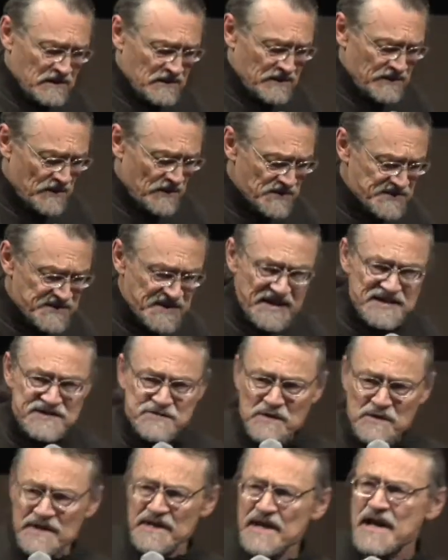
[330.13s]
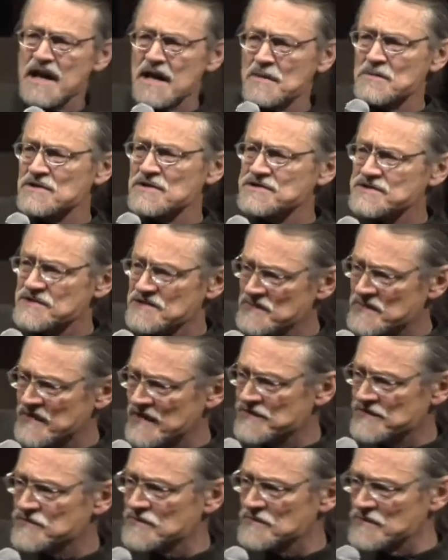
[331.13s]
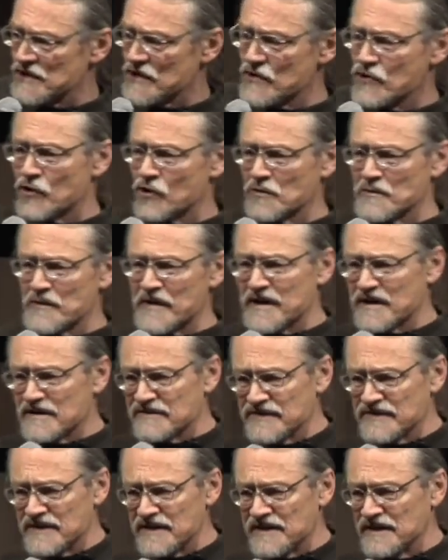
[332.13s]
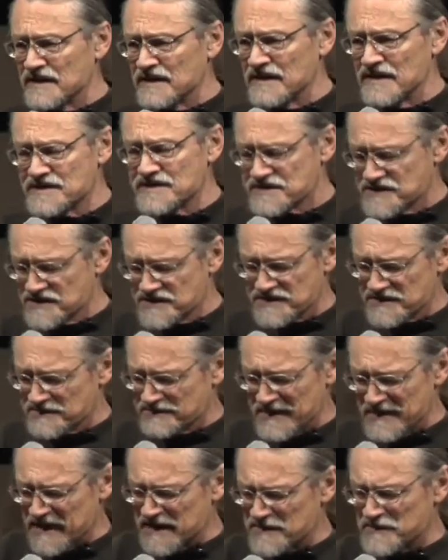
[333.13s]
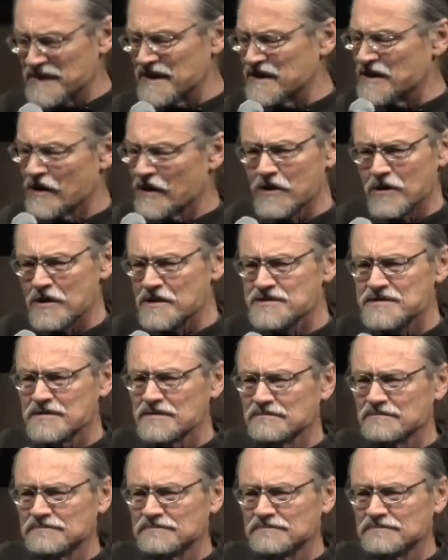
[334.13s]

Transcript: Those nights when he came into the bedroom and called me Avi, it just made me hurt.